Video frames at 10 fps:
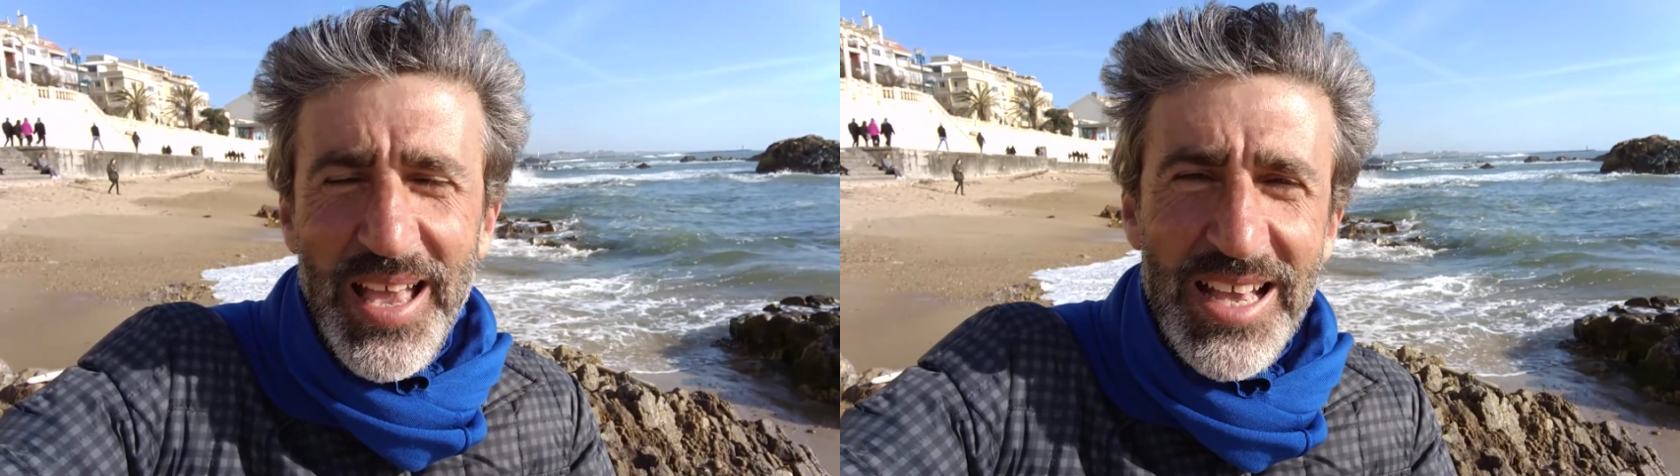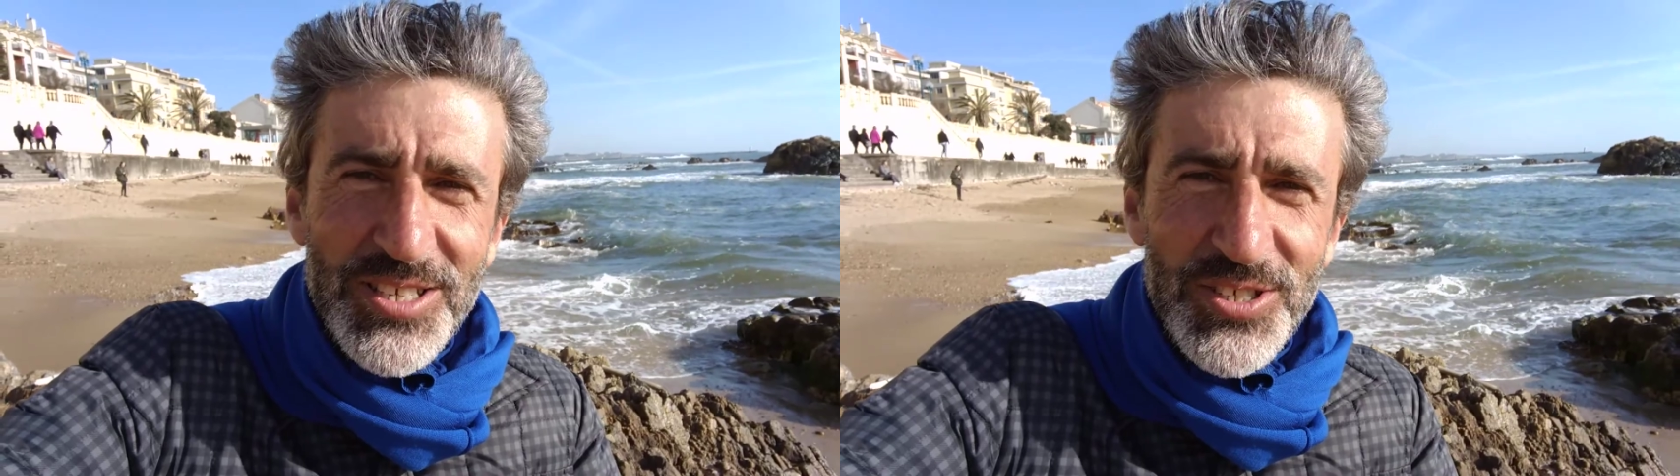
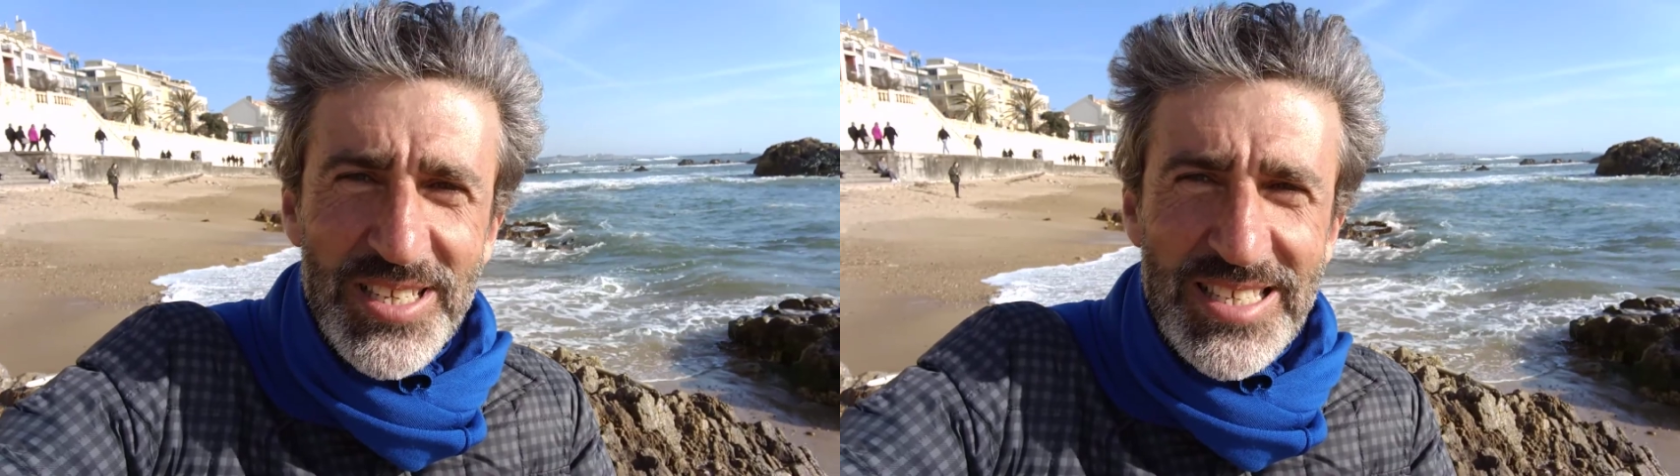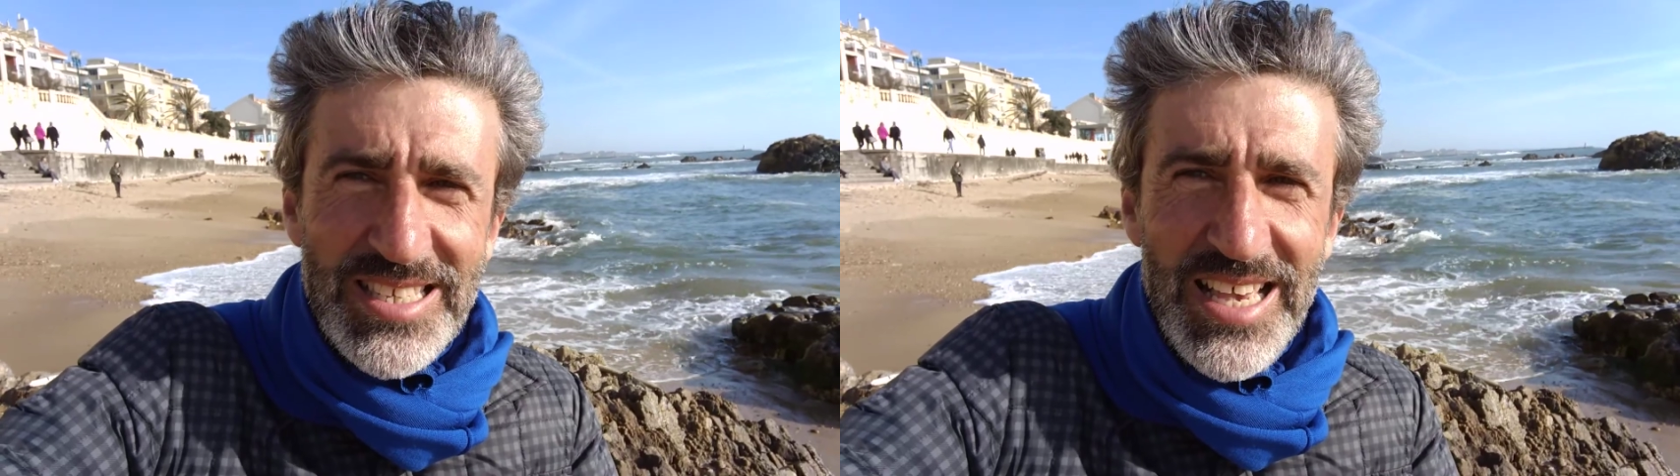And
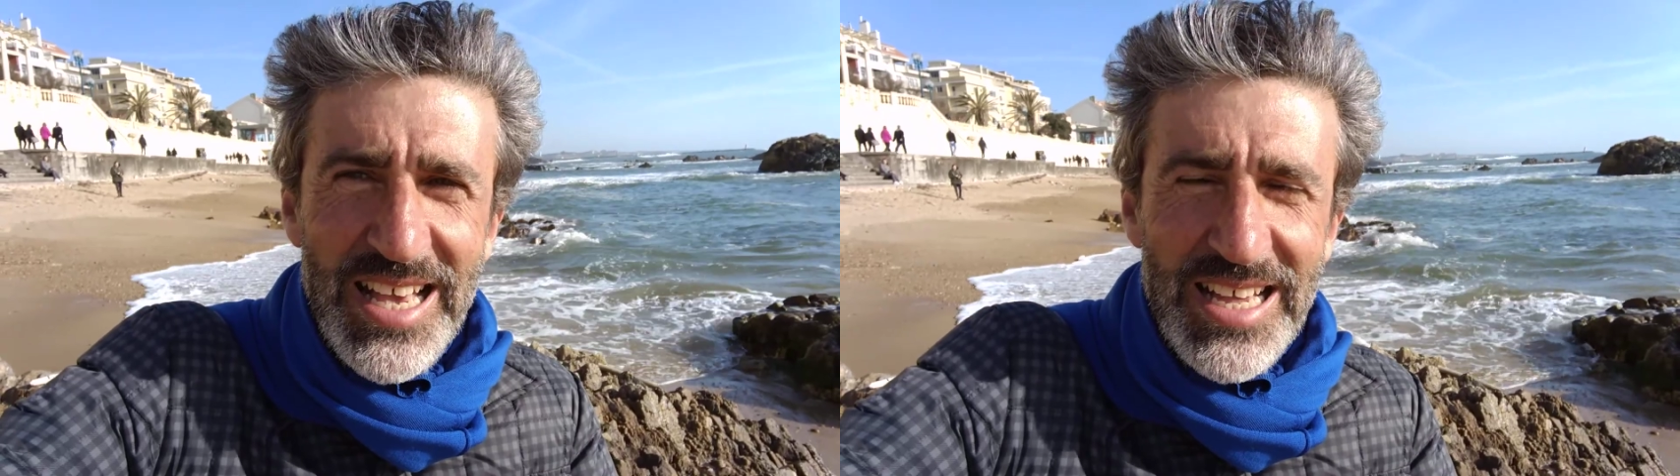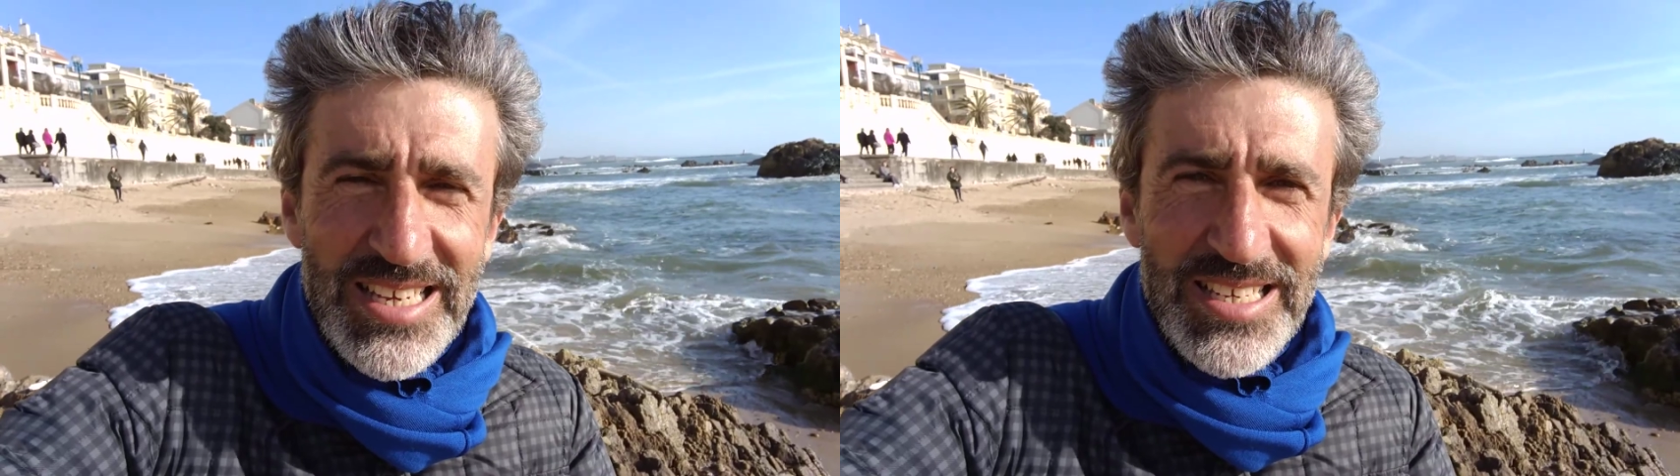she
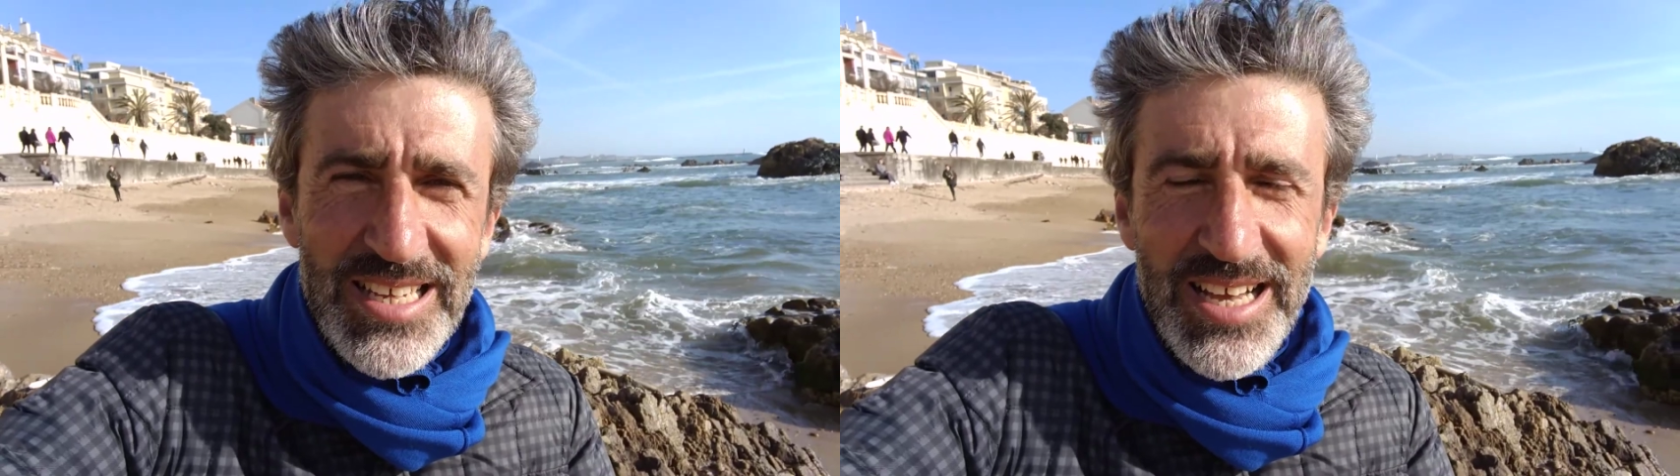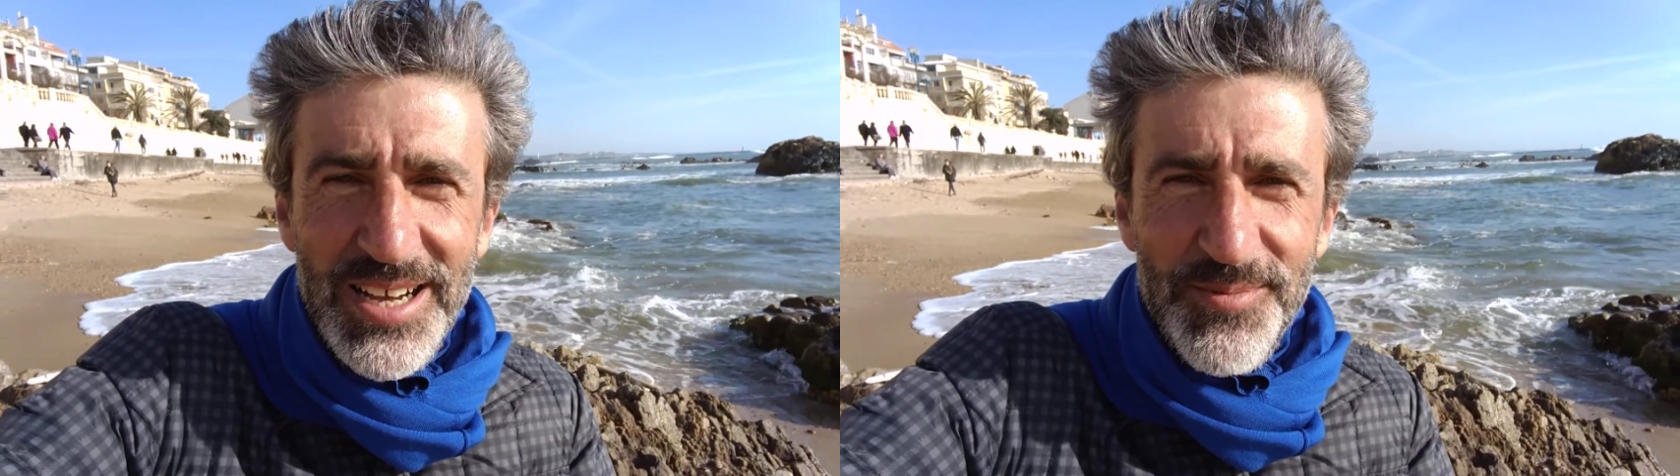said,
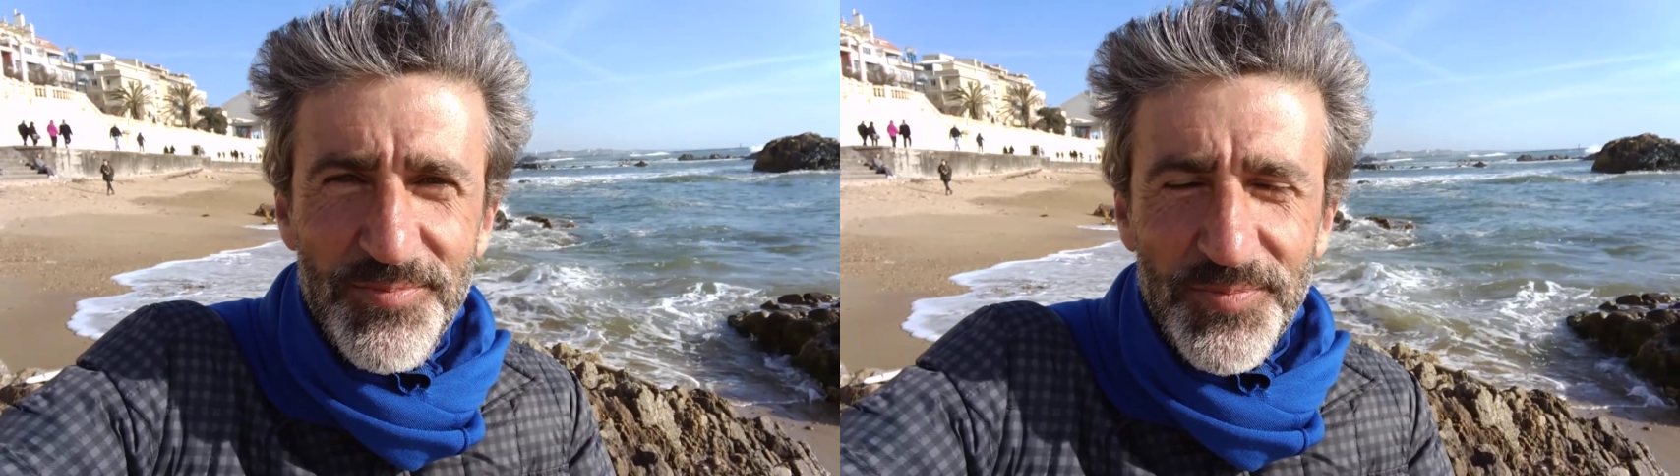um,